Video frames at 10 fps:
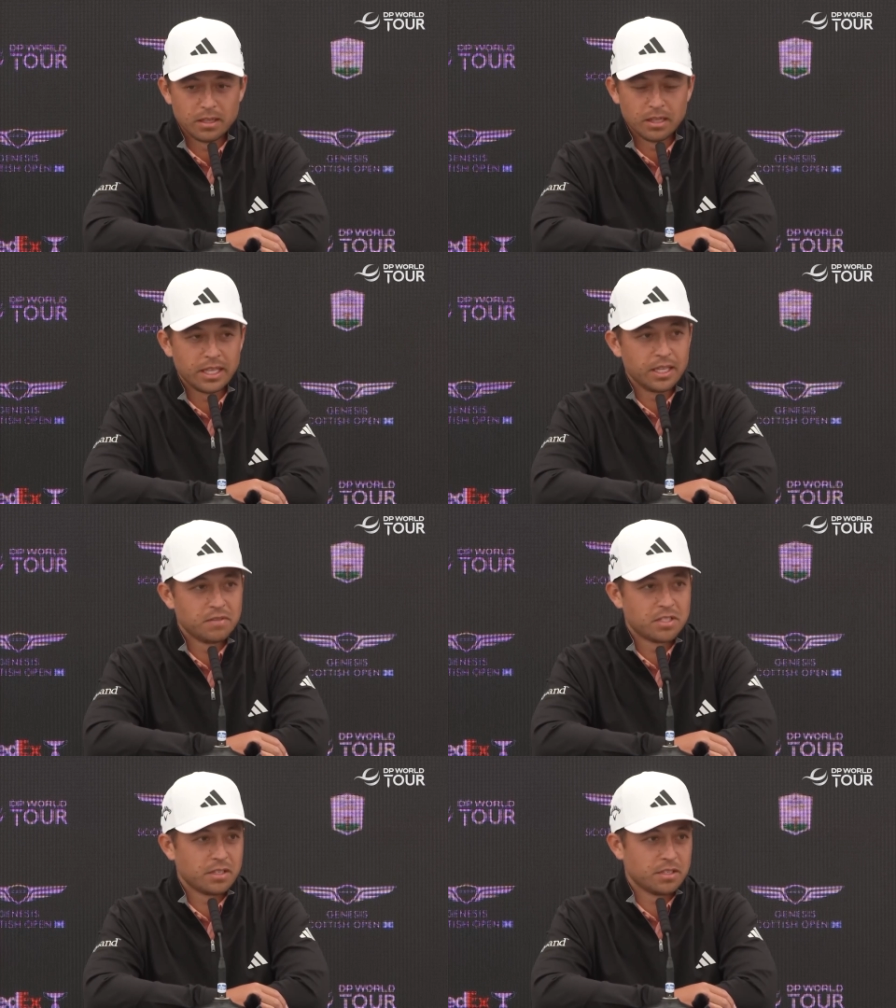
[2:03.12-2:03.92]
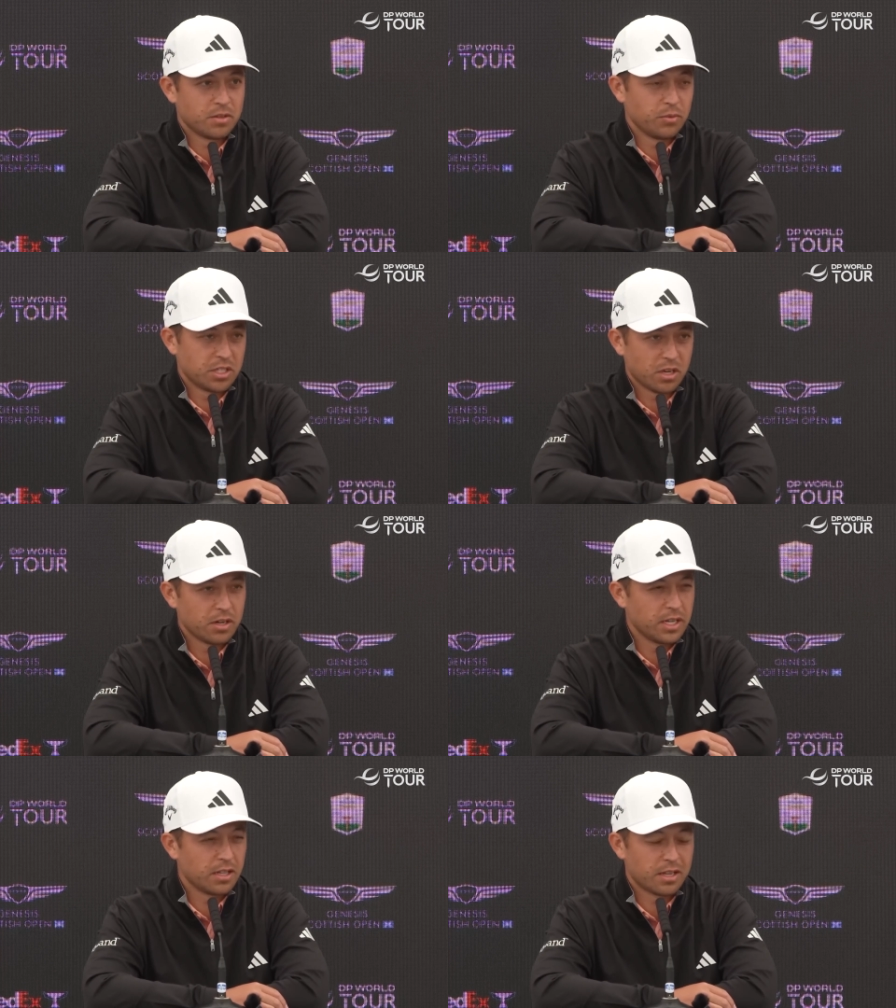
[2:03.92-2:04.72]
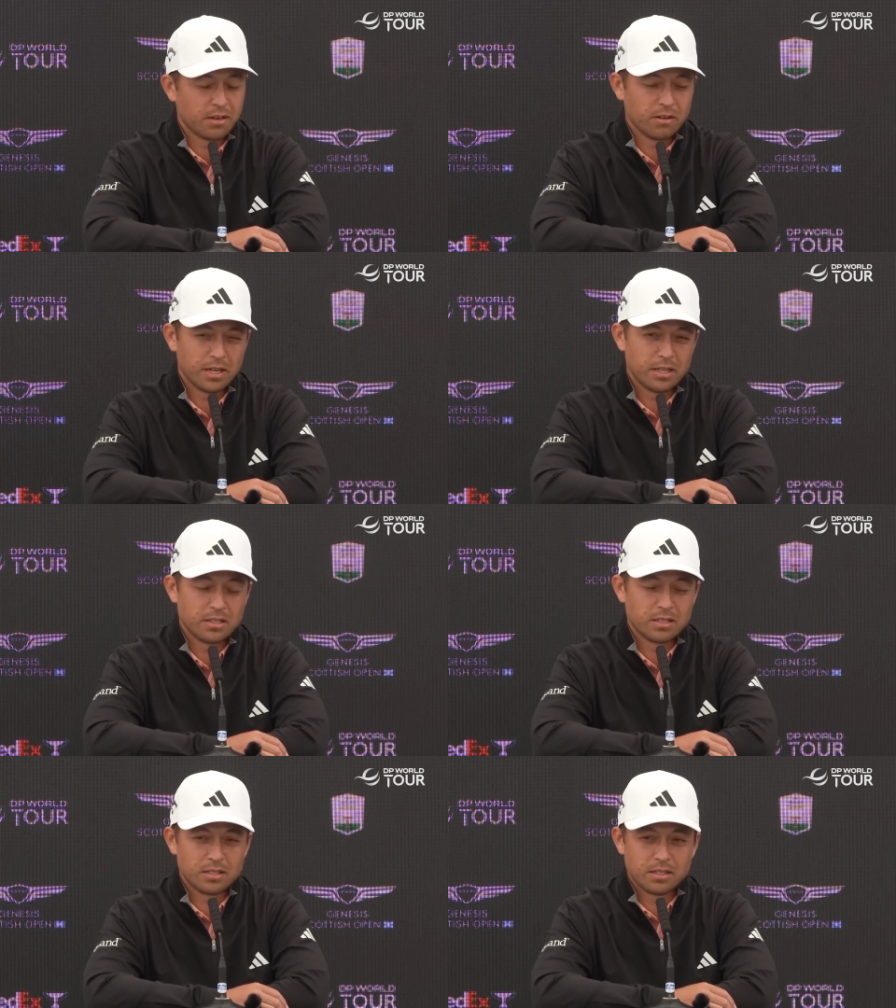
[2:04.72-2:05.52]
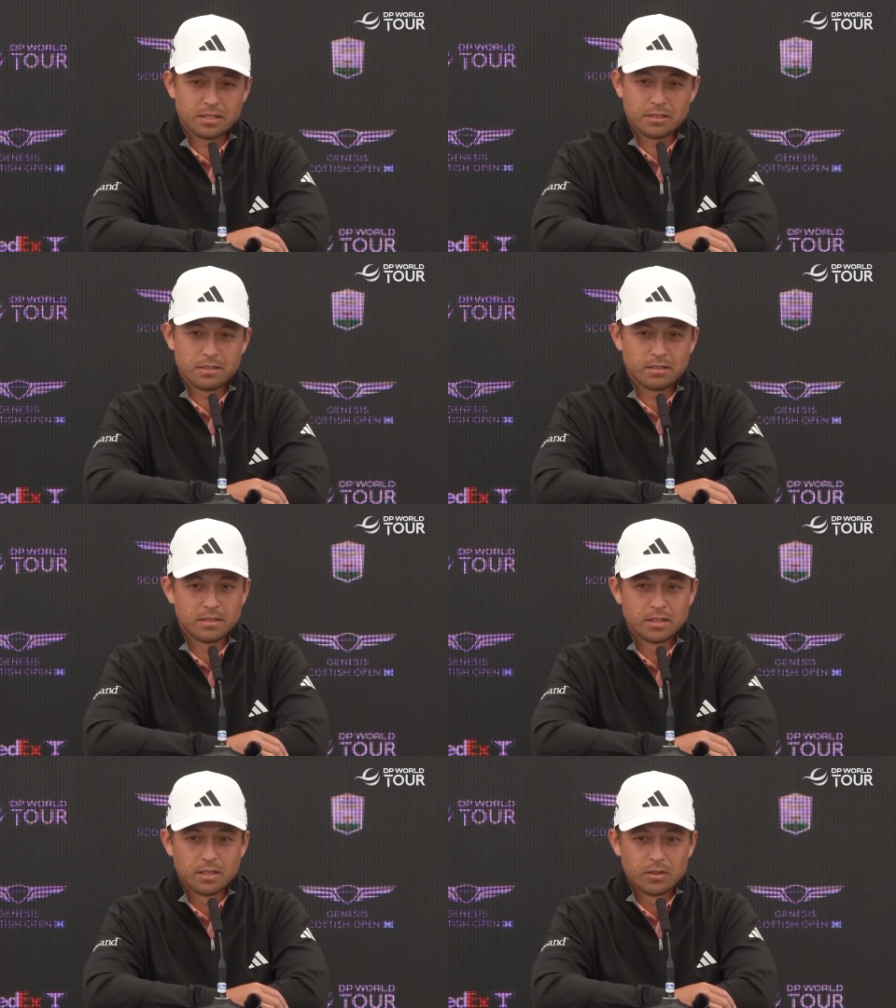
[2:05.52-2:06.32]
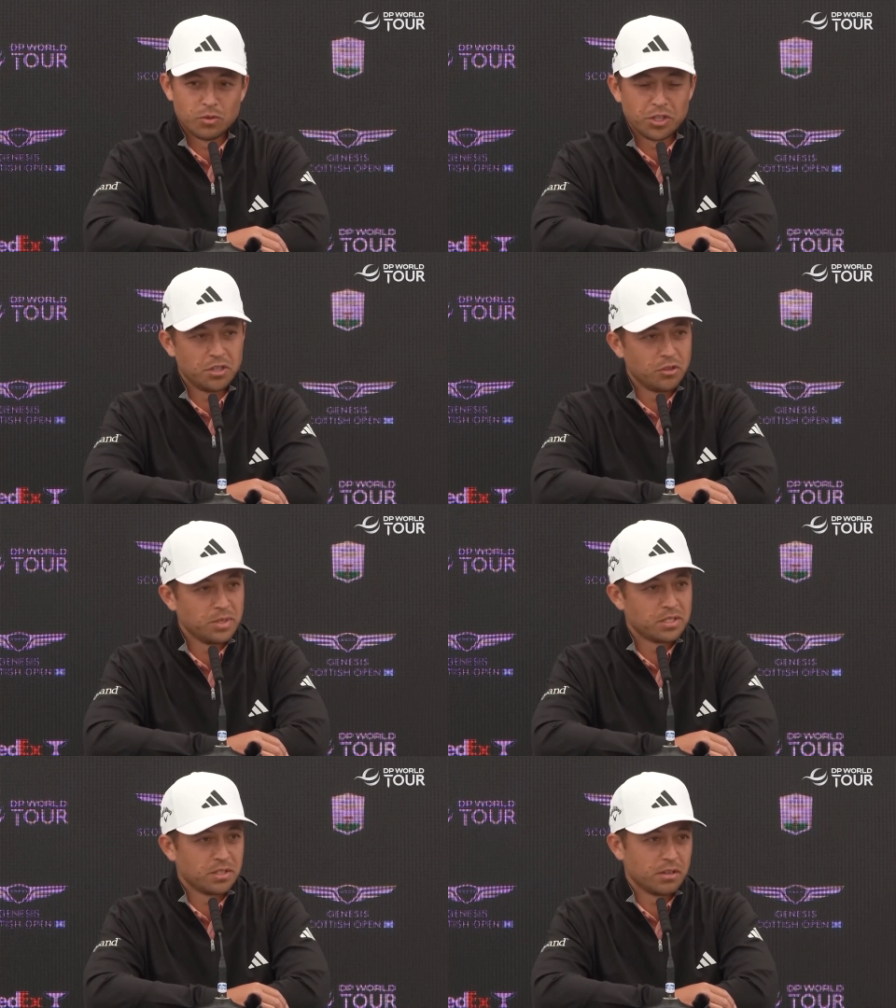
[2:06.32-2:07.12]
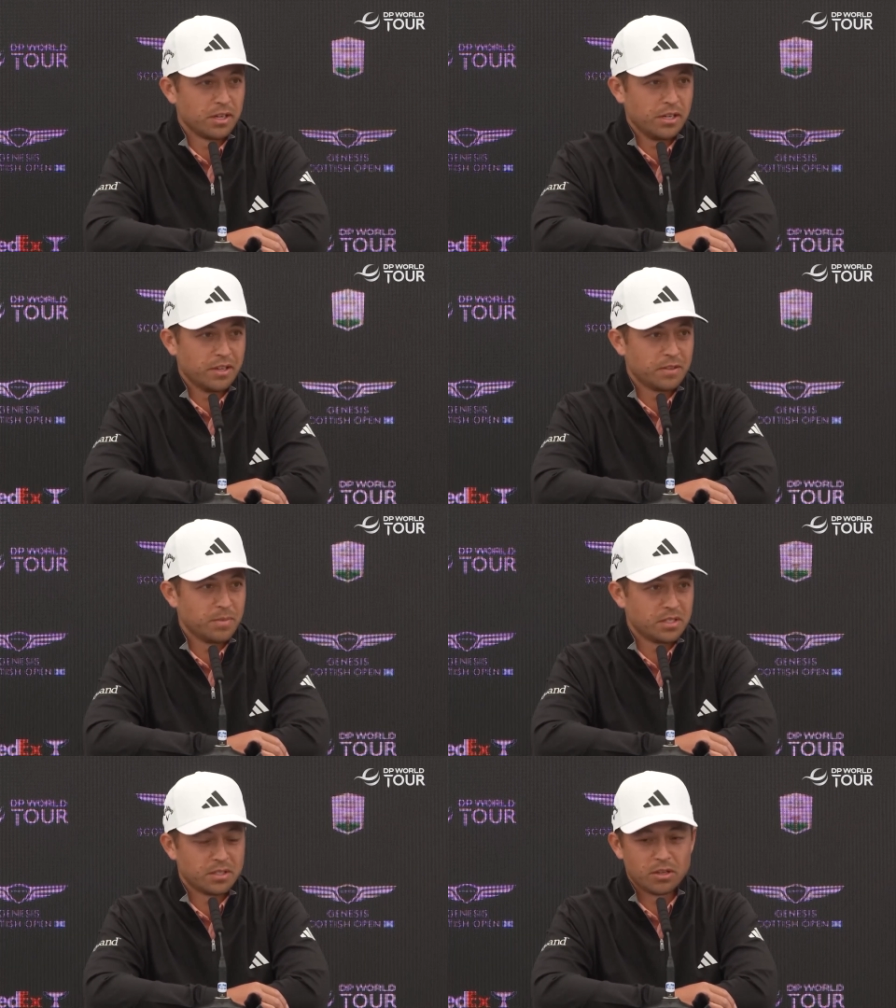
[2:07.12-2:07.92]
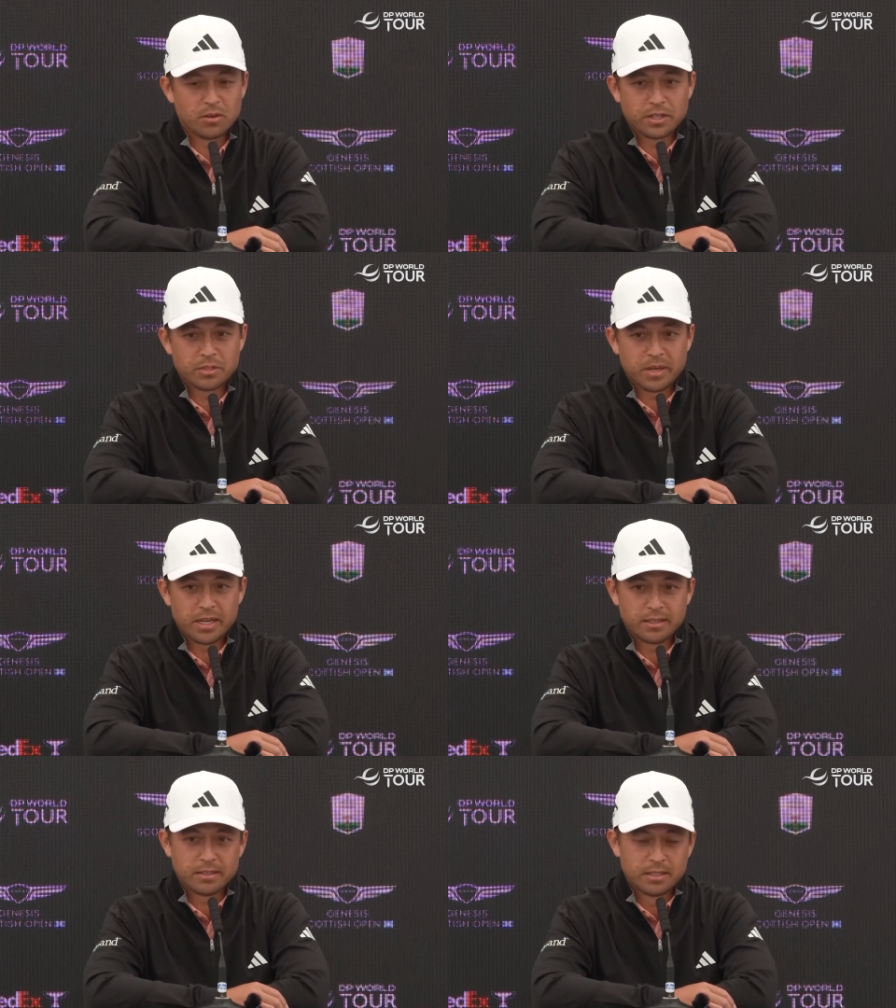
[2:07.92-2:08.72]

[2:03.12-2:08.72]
leaves, it's it's hard to hit a lot of greens. Uh, when you do miss a green, you have to miss it in the correct spot.